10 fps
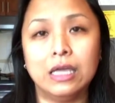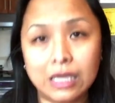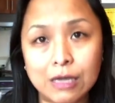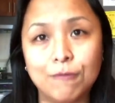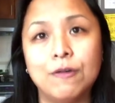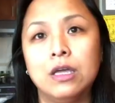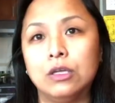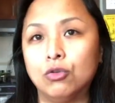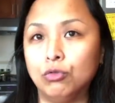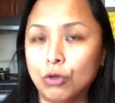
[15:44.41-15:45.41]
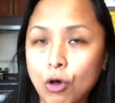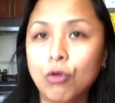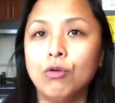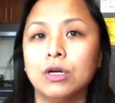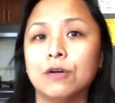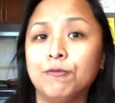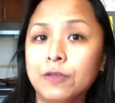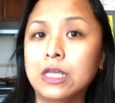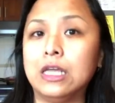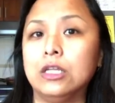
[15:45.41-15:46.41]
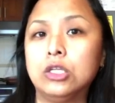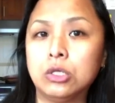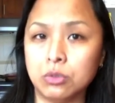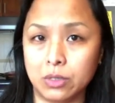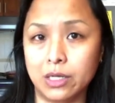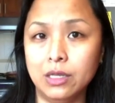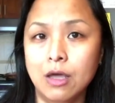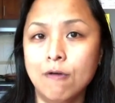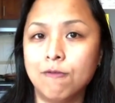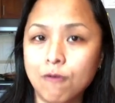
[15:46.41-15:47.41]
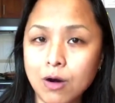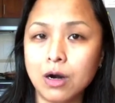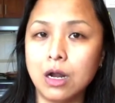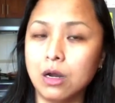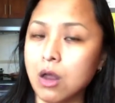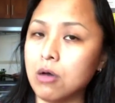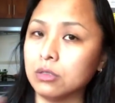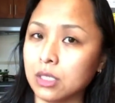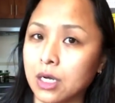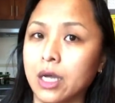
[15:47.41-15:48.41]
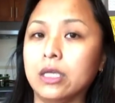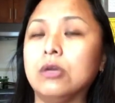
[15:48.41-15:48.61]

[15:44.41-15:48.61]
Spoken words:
If you no longer feed into it for a long time,